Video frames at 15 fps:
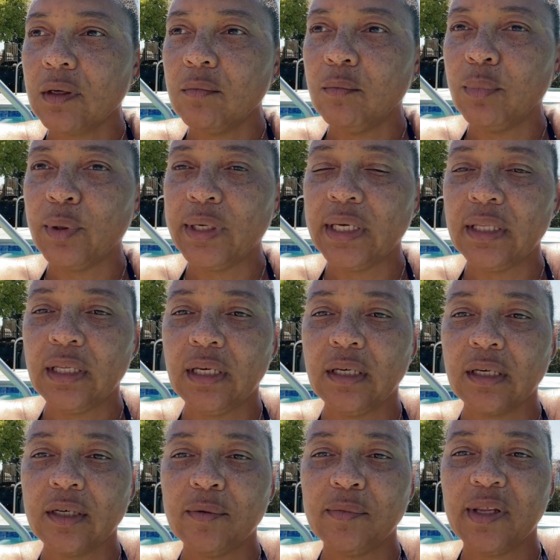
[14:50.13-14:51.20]
bring in the
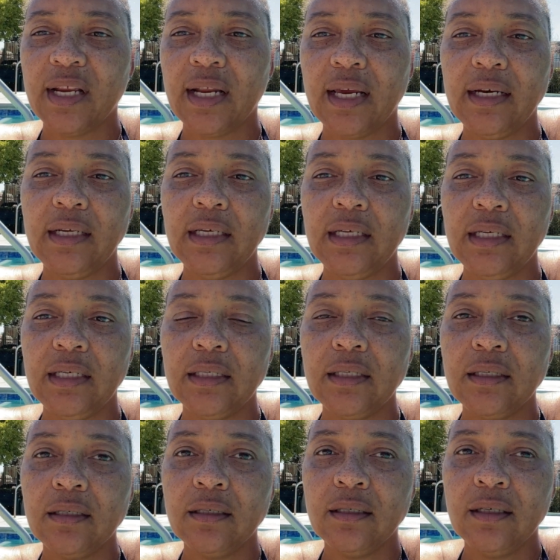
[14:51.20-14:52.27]
income that I need
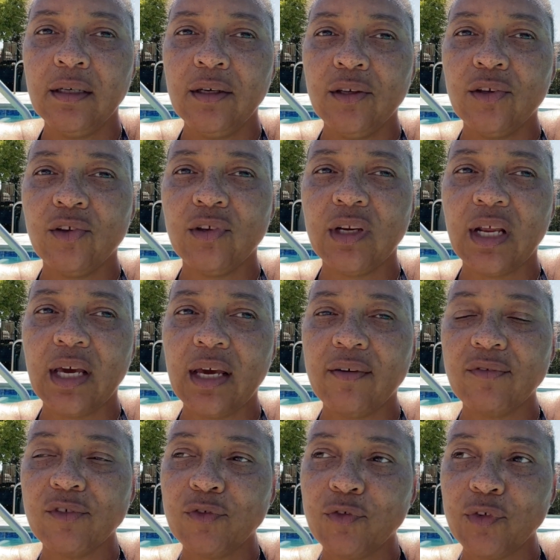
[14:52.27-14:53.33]
so that I
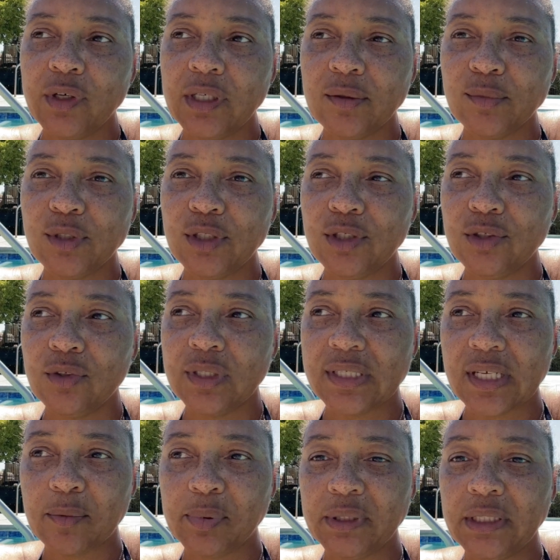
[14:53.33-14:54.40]
have the freedom to do as
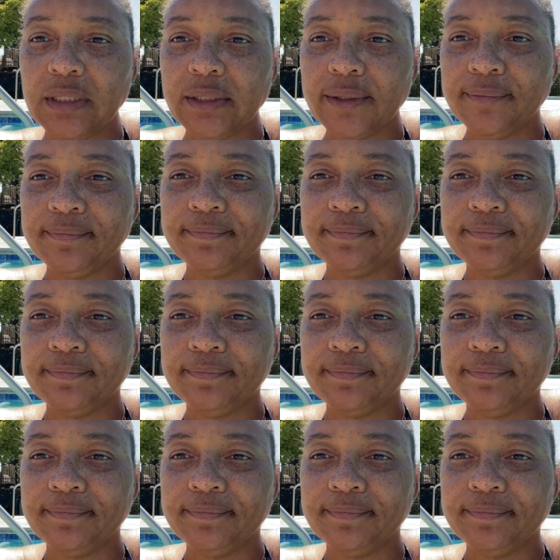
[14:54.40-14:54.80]
I please.